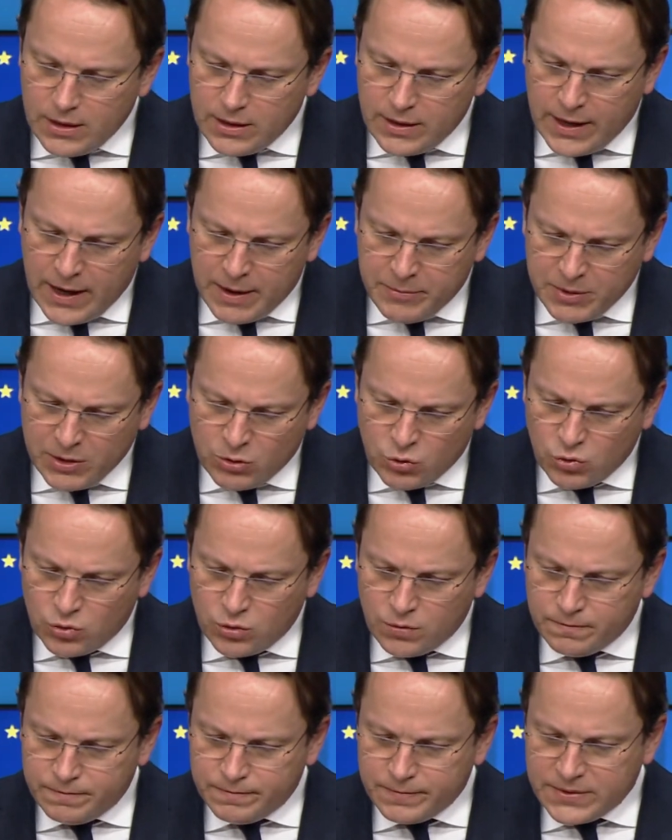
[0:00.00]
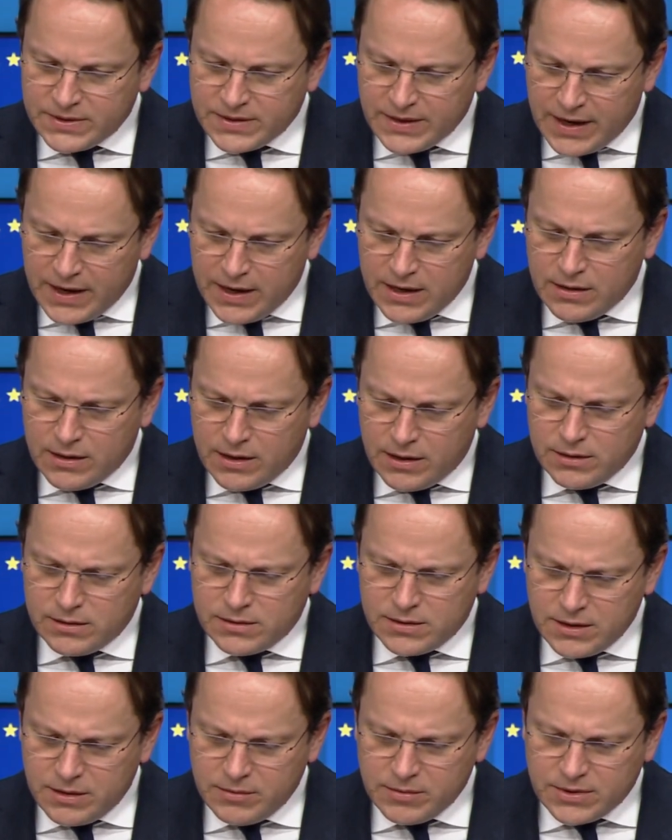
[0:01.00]
happy to say that it
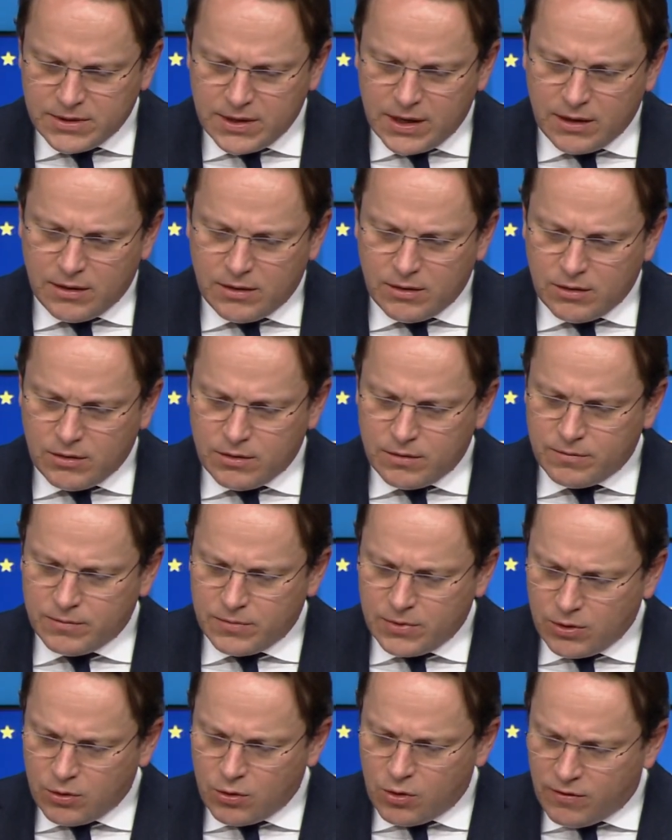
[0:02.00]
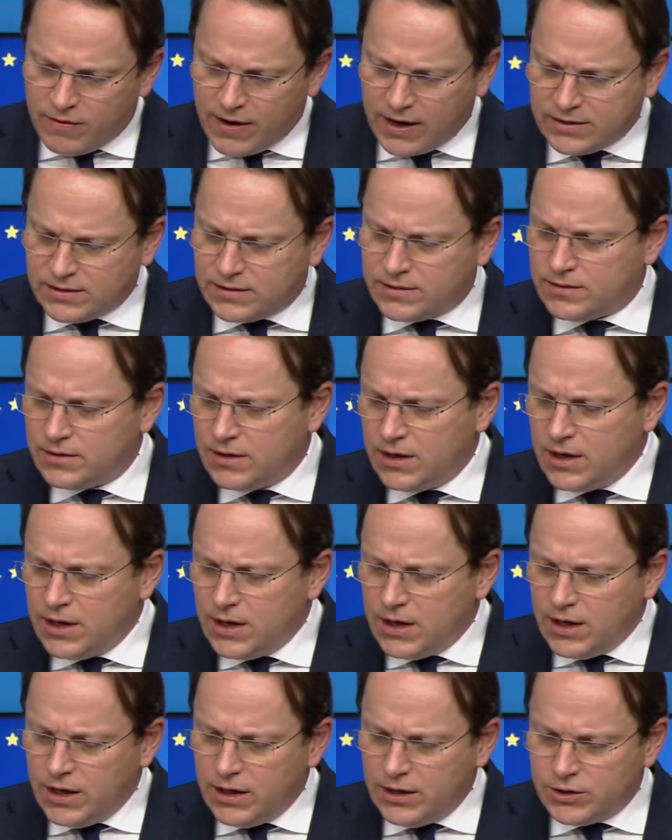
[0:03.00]
seems that um, the COVAX
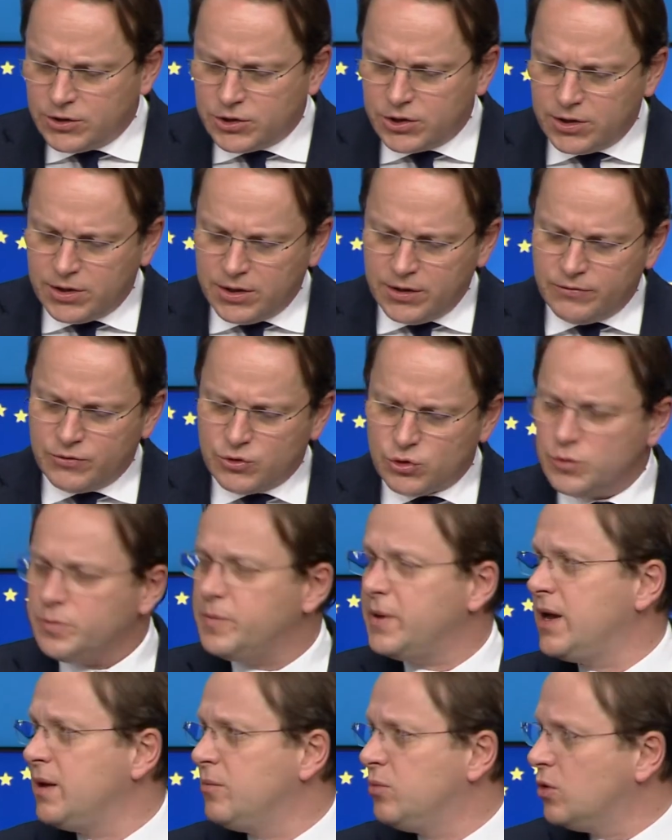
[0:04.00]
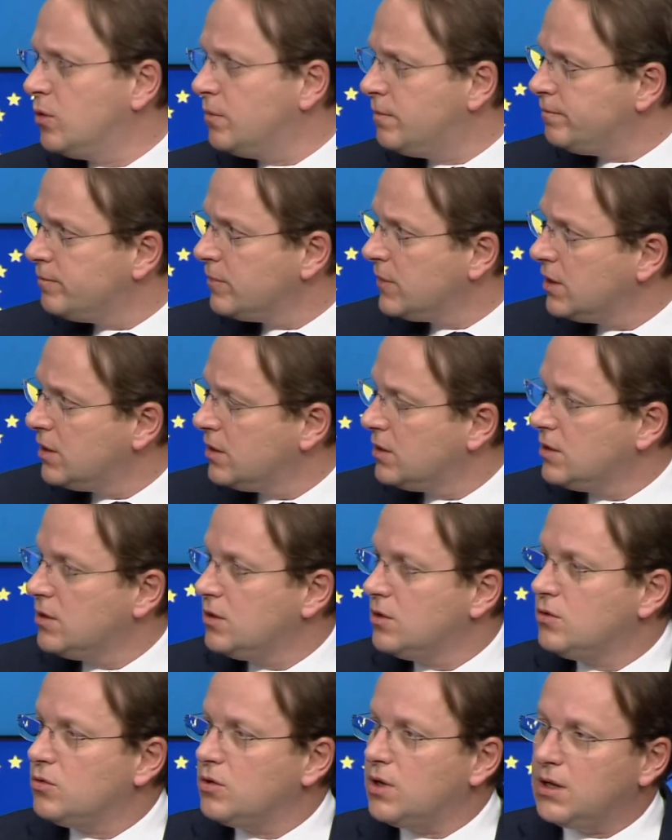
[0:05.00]
initiative should be able,
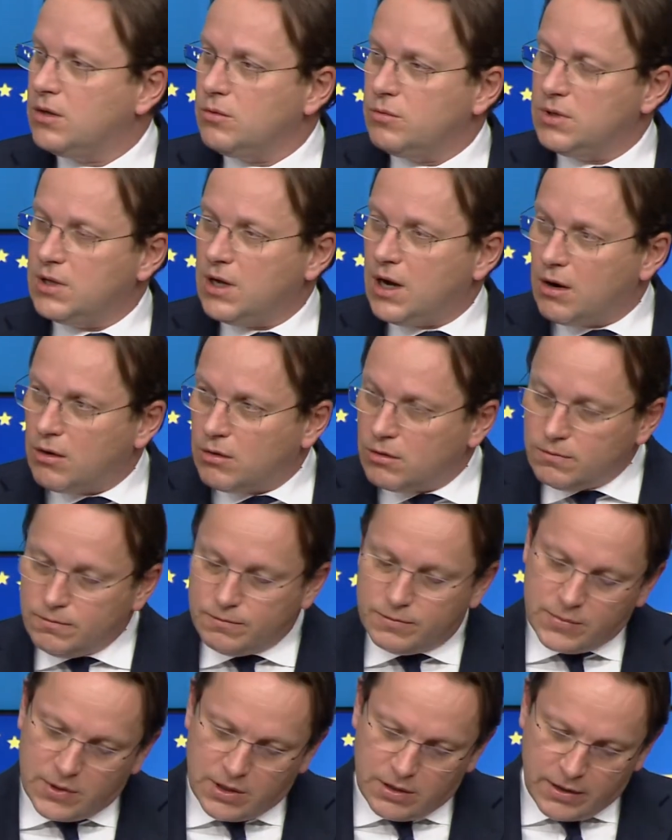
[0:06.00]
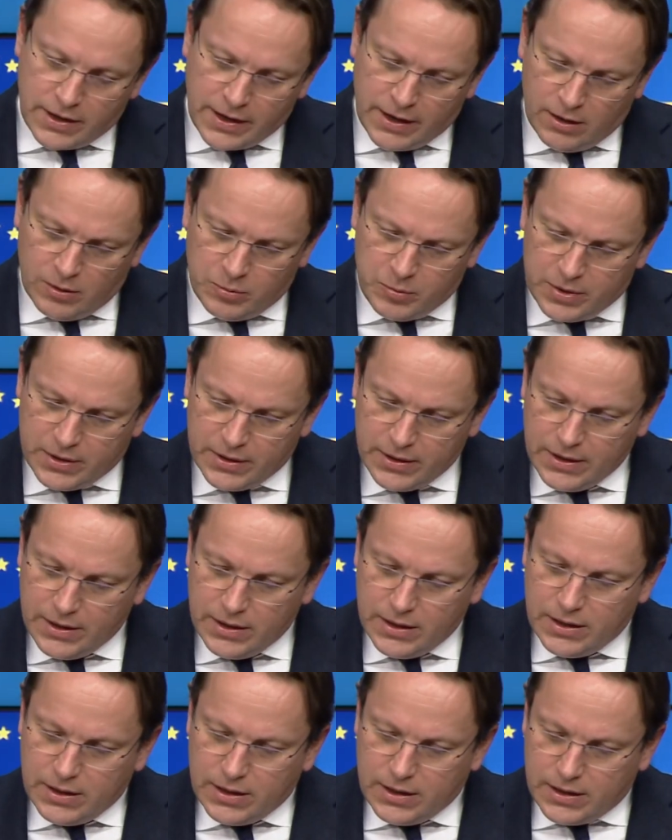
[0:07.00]
together with our uh, help,
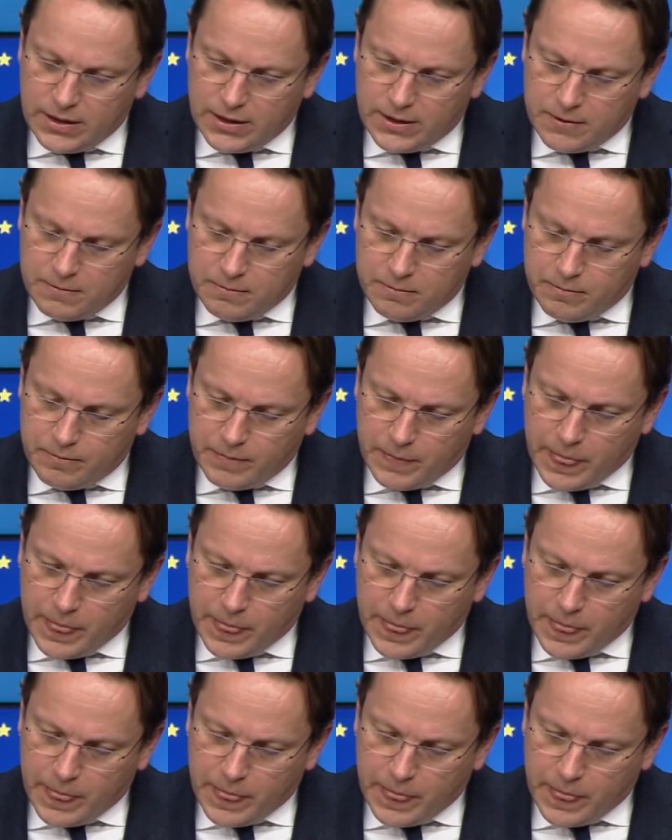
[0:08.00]
um,